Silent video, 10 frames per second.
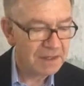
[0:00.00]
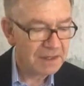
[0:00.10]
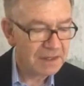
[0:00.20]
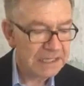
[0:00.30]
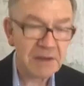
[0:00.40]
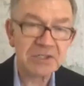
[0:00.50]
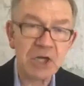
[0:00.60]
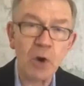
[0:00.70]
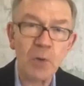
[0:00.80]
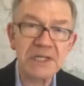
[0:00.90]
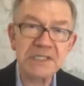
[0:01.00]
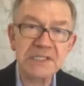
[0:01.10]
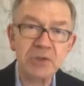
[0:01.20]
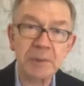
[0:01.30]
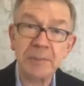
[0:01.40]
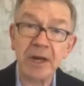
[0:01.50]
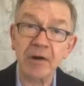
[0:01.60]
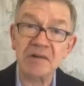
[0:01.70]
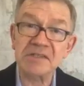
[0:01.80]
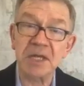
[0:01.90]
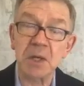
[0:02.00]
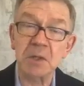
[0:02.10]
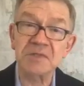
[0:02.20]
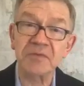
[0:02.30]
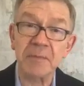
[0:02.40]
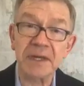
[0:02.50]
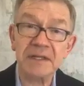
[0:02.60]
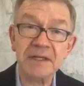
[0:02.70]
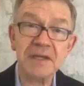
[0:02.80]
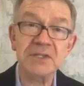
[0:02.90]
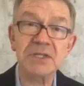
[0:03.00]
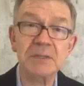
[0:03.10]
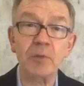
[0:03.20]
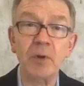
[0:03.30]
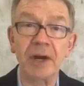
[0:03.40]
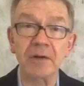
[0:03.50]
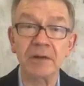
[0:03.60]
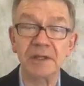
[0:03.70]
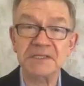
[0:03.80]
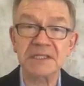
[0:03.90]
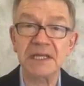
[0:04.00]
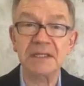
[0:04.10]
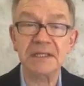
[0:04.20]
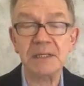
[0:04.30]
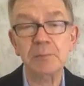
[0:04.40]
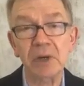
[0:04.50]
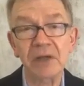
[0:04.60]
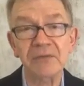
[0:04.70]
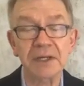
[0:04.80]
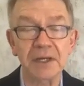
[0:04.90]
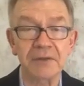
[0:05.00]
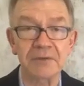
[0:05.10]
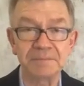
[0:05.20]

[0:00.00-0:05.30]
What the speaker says: Now, as always, to prepare ourselves for meditation and prayer, let's take a deep breath together.